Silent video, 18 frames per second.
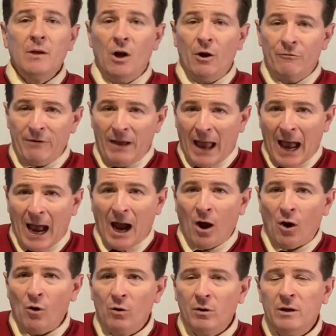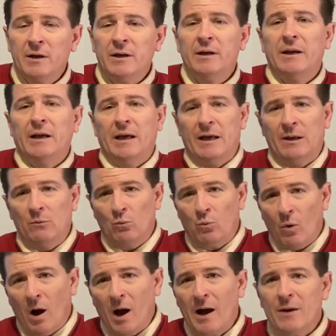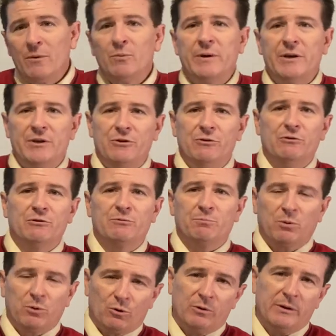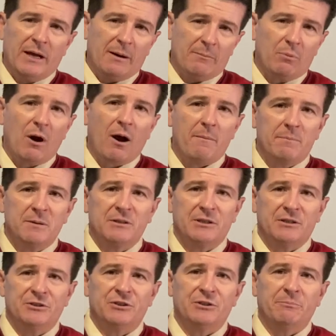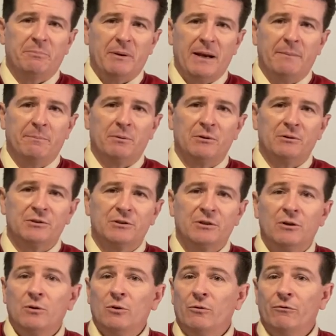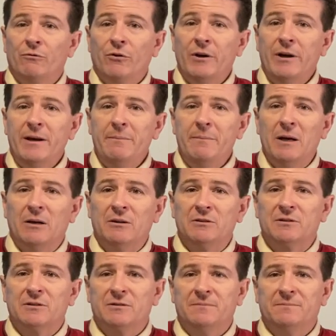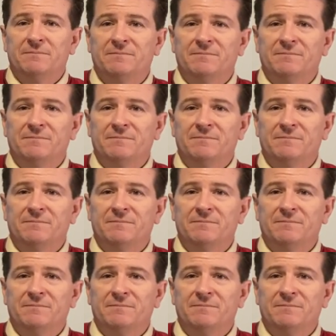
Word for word: of how and why we use plural noun proposition papers for emails.